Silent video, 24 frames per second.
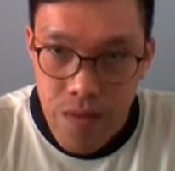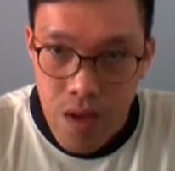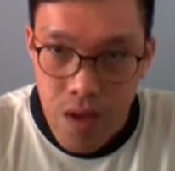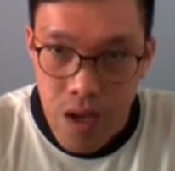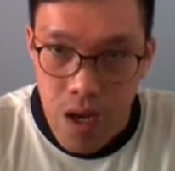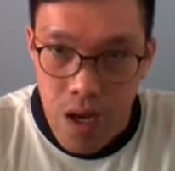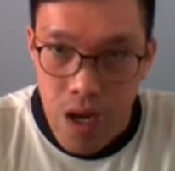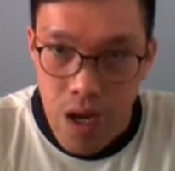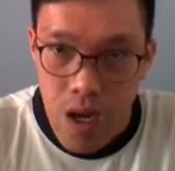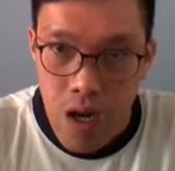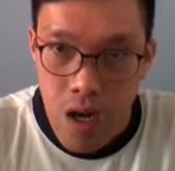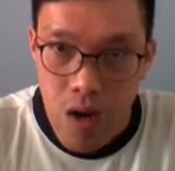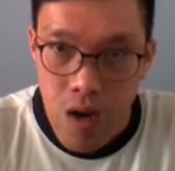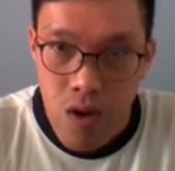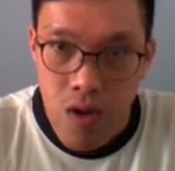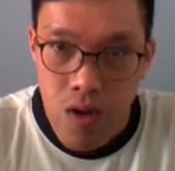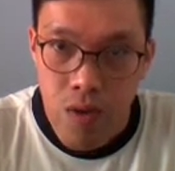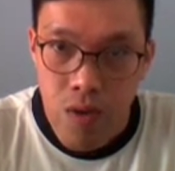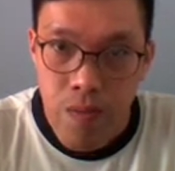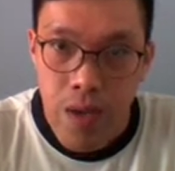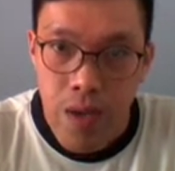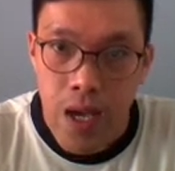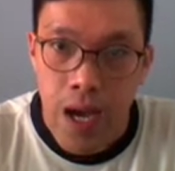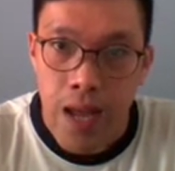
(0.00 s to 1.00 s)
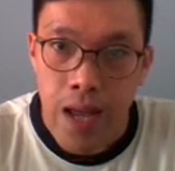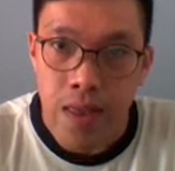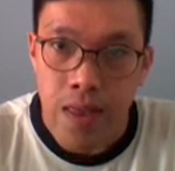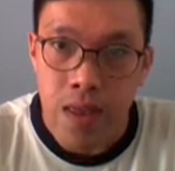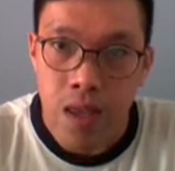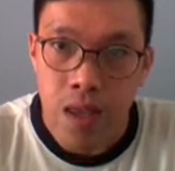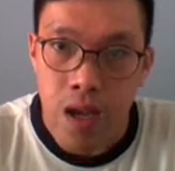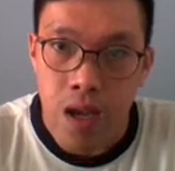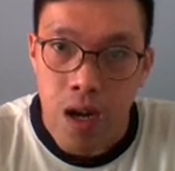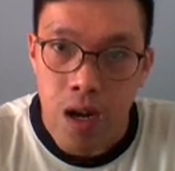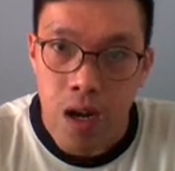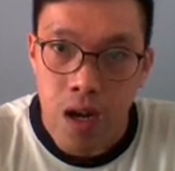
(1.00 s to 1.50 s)
going to be
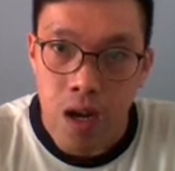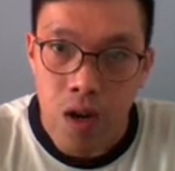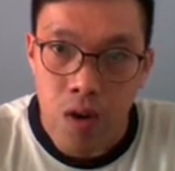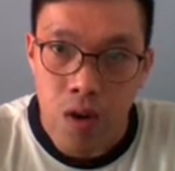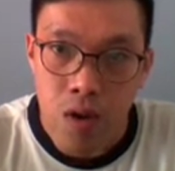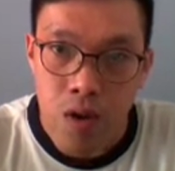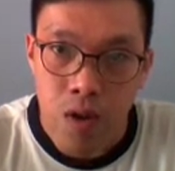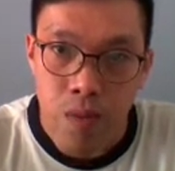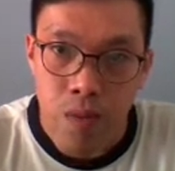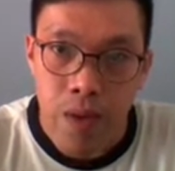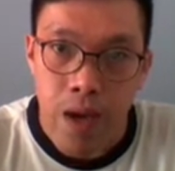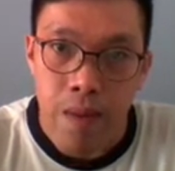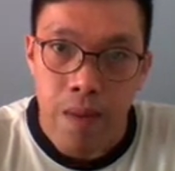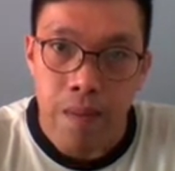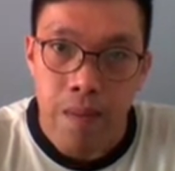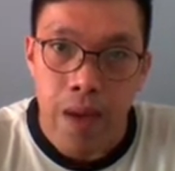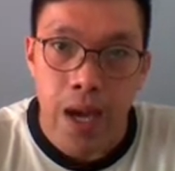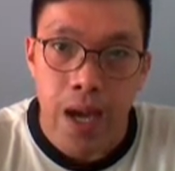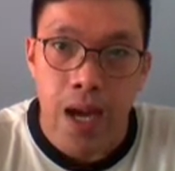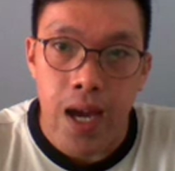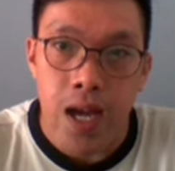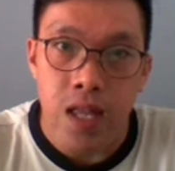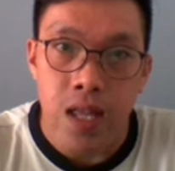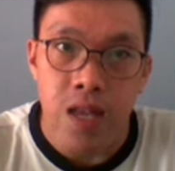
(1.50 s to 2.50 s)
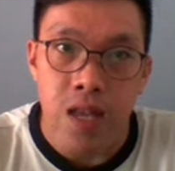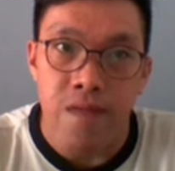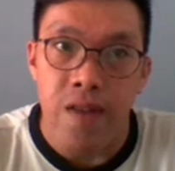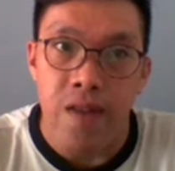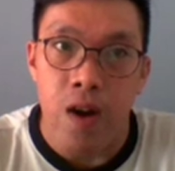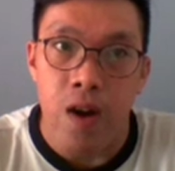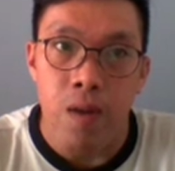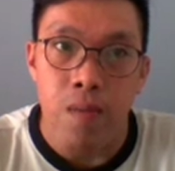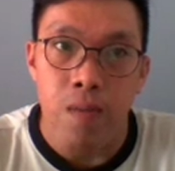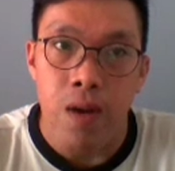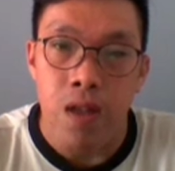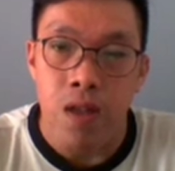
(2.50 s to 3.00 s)
a mega
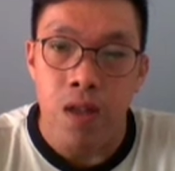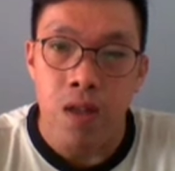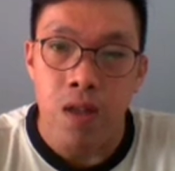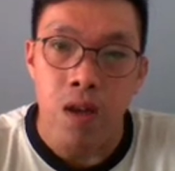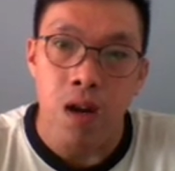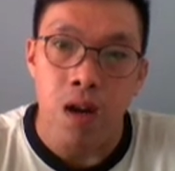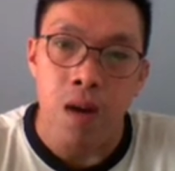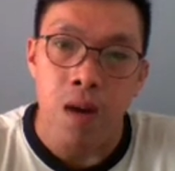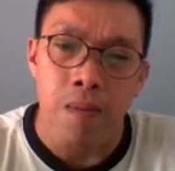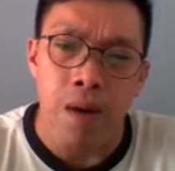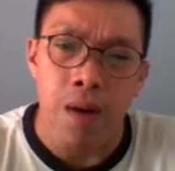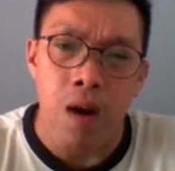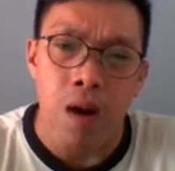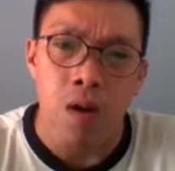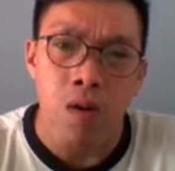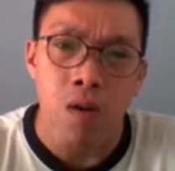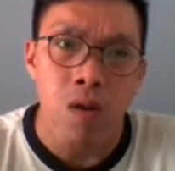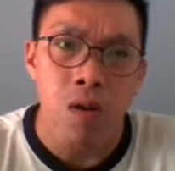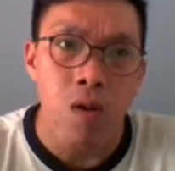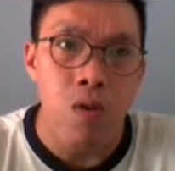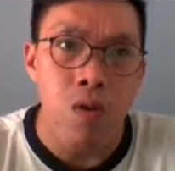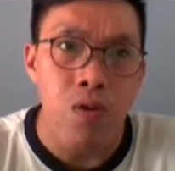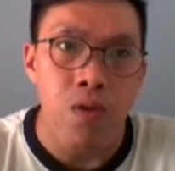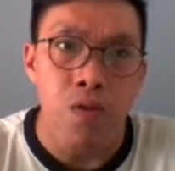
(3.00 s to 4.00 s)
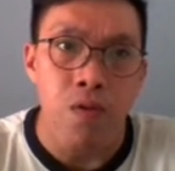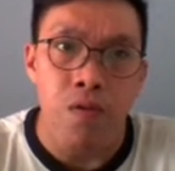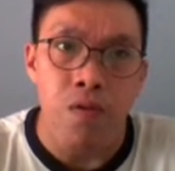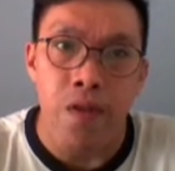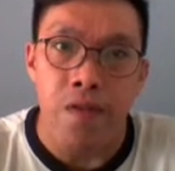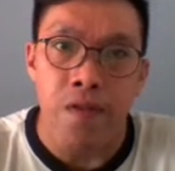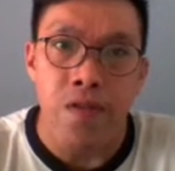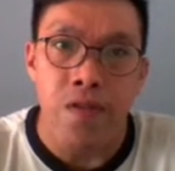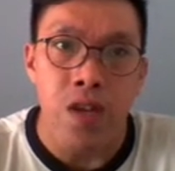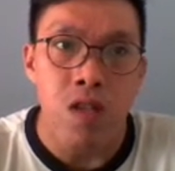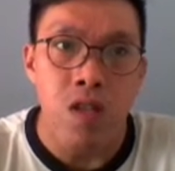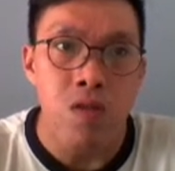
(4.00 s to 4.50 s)
development, about close to
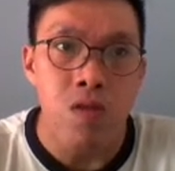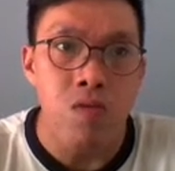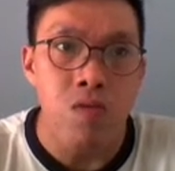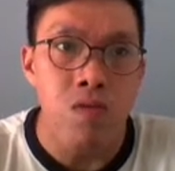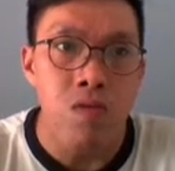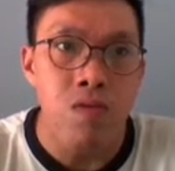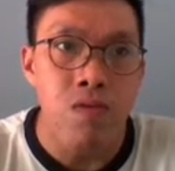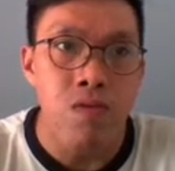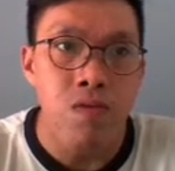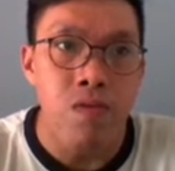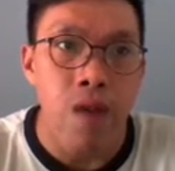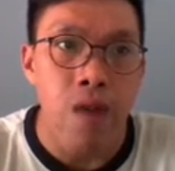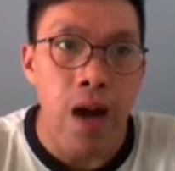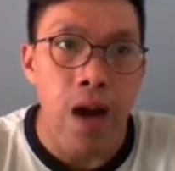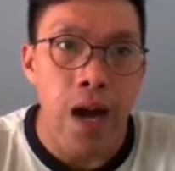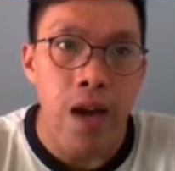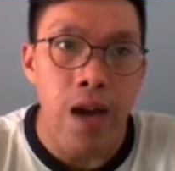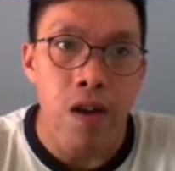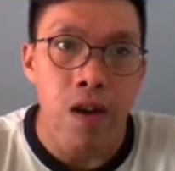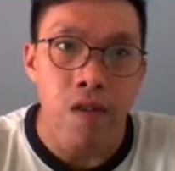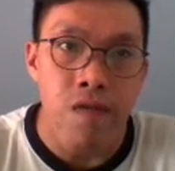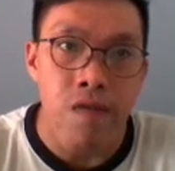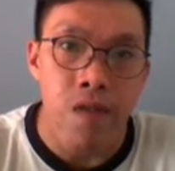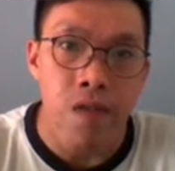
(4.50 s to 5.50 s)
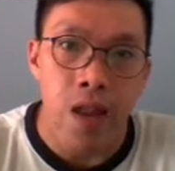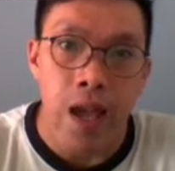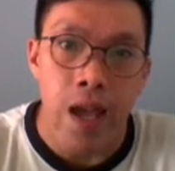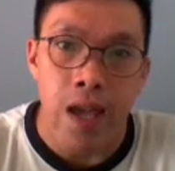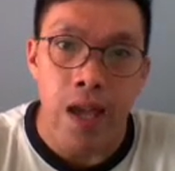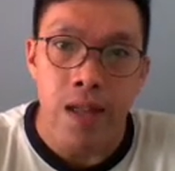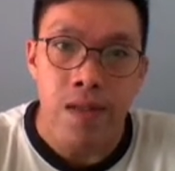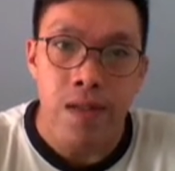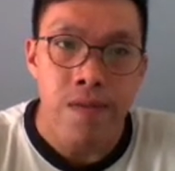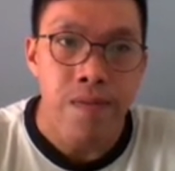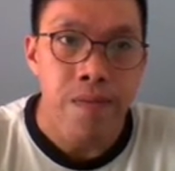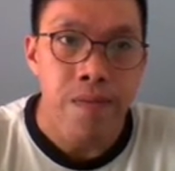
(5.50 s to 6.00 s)
52 rai of land,